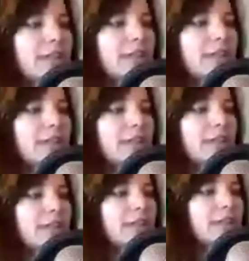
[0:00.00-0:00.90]
interesting. It shows
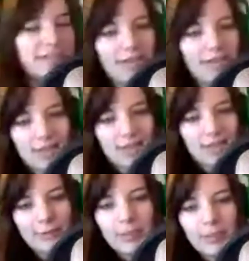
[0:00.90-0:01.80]
the shifting
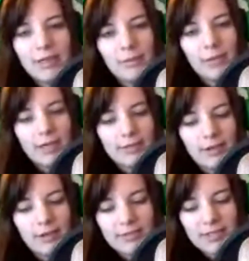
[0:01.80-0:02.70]
face of cloud and
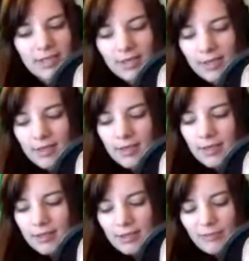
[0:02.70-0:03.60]
mobility at Microsoft is
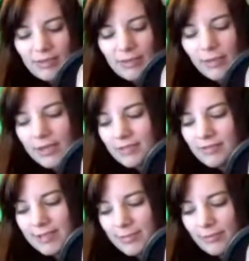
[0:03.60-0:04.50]
that you've
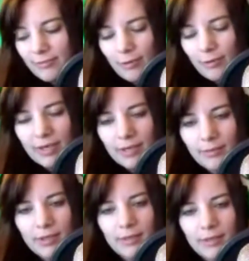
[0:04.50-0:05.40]
been at Microsoft events
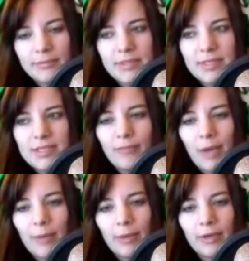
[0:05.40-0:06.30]
before where
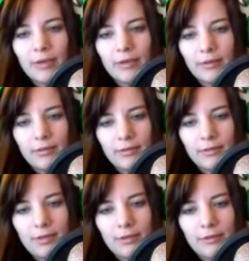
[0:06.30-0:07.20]
Steve Ballmer,
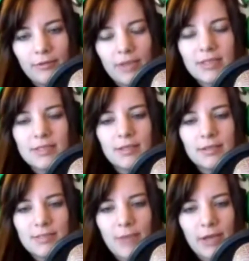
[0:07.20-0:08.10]
threatens
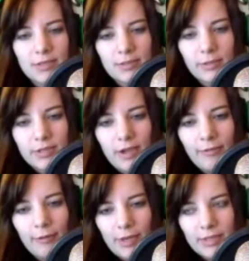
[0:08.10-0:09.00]
to smash someone's
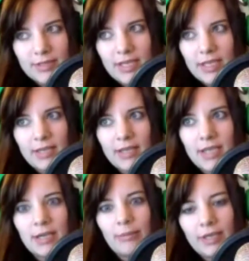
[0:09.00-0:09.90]
iPhone because they
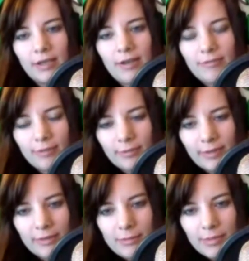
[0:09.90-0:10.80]
dare bring the iPhone
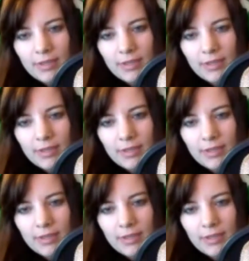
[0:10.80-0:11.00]
with them.